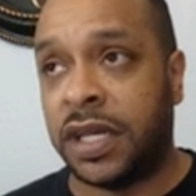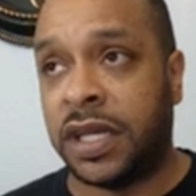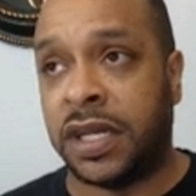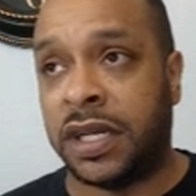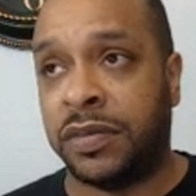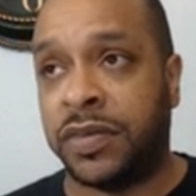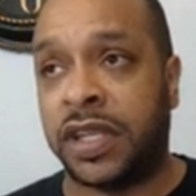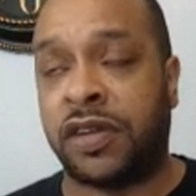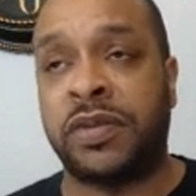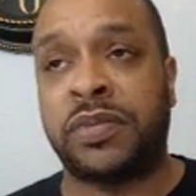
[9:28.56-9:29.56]

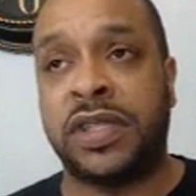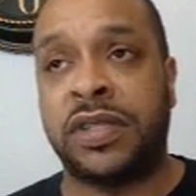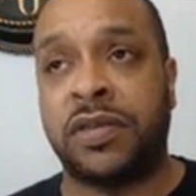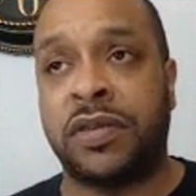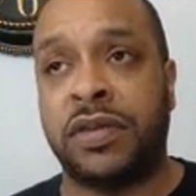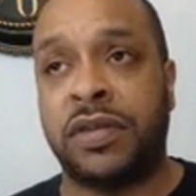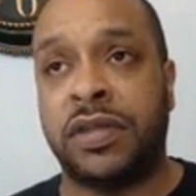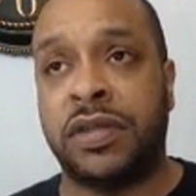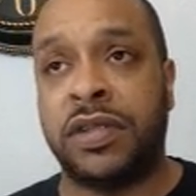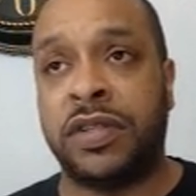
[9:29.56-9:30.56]
encrypted
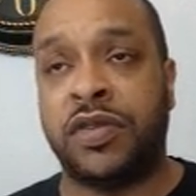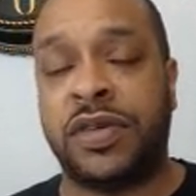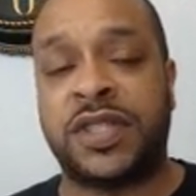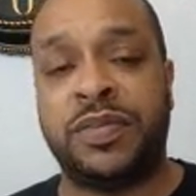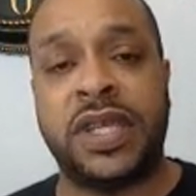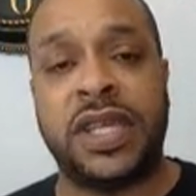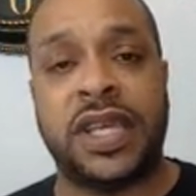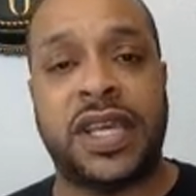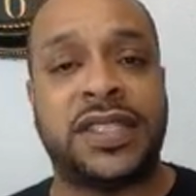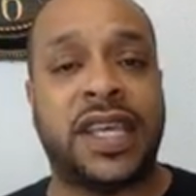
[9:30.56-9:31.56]

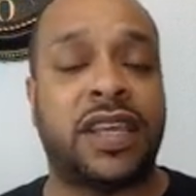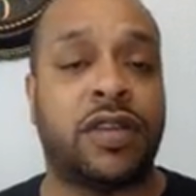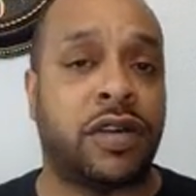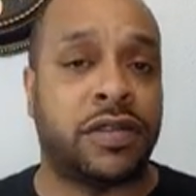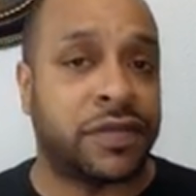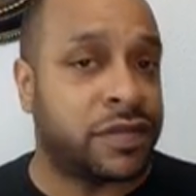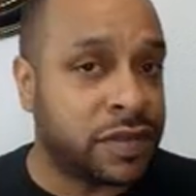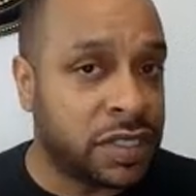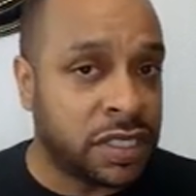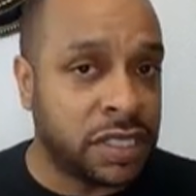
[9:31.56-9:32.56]
USB and take it off.
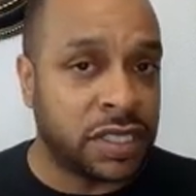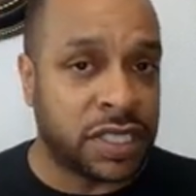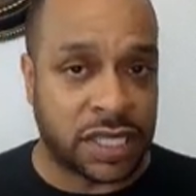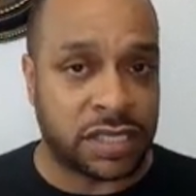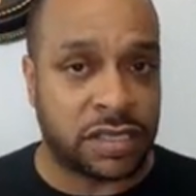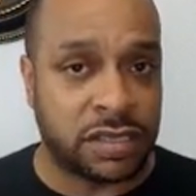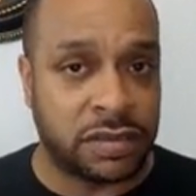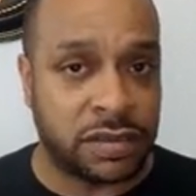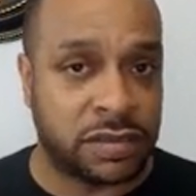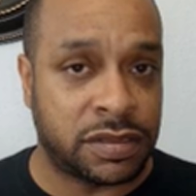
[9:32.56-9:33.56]
Yes,
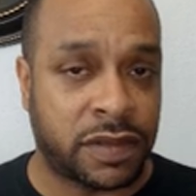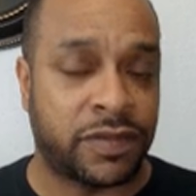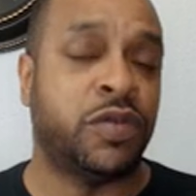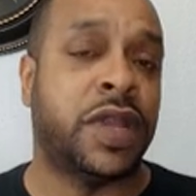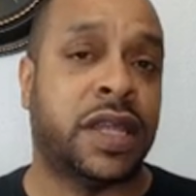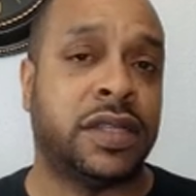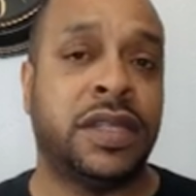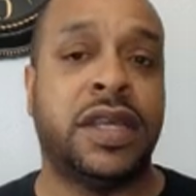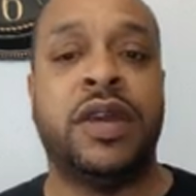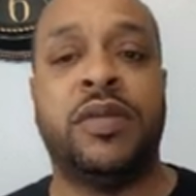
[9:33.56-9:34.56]
I'll do that.
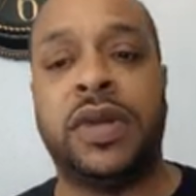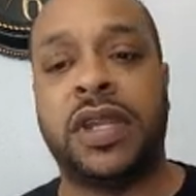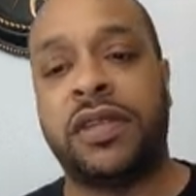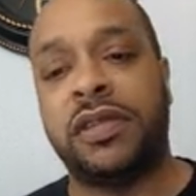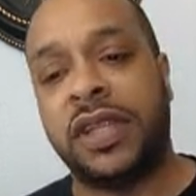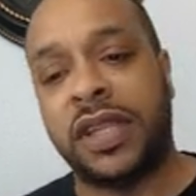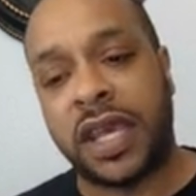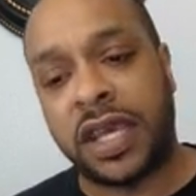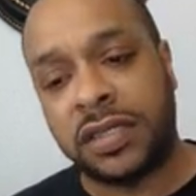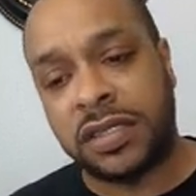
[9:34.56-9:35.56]
But other than
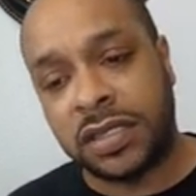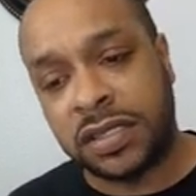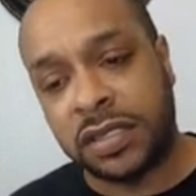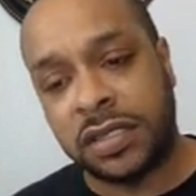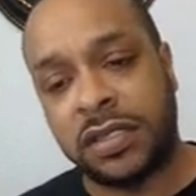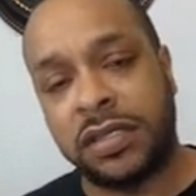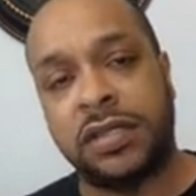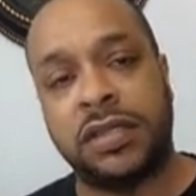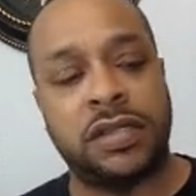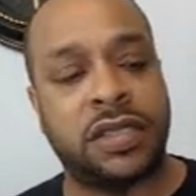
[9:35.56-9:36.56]
that,
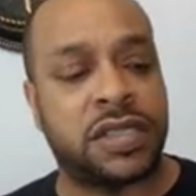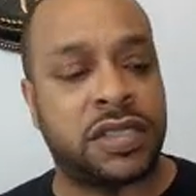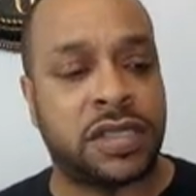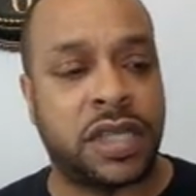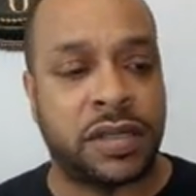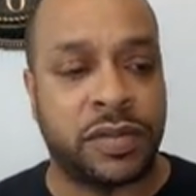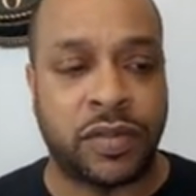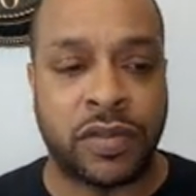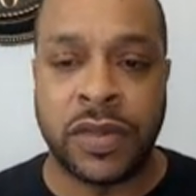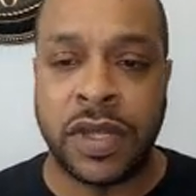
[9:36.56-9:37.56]
this is
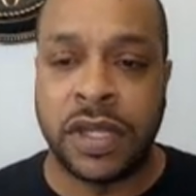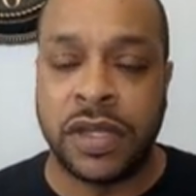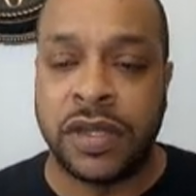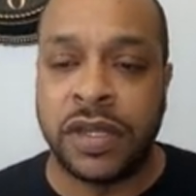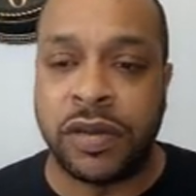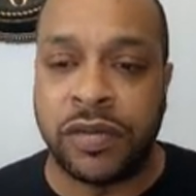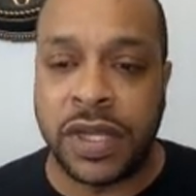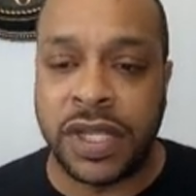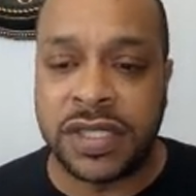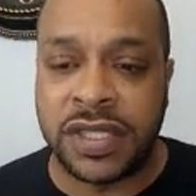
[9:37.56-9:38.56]

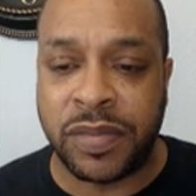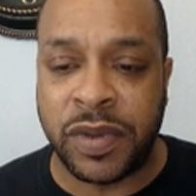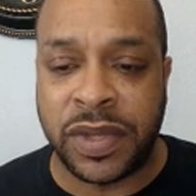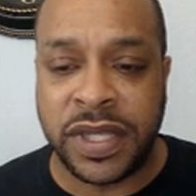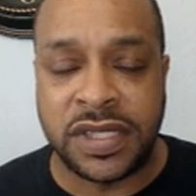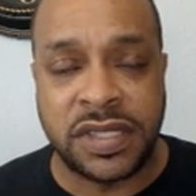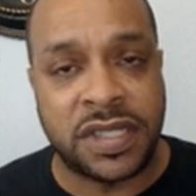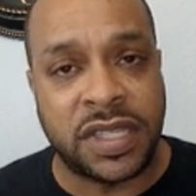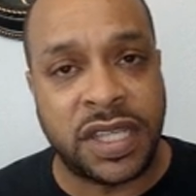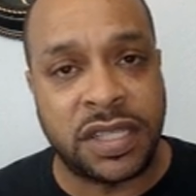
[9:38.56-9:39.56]
written in separate
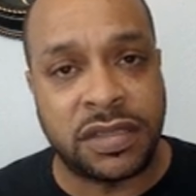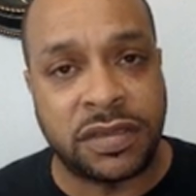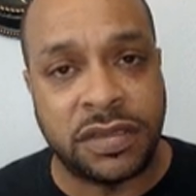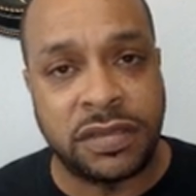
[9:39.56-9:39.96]
places and hidden.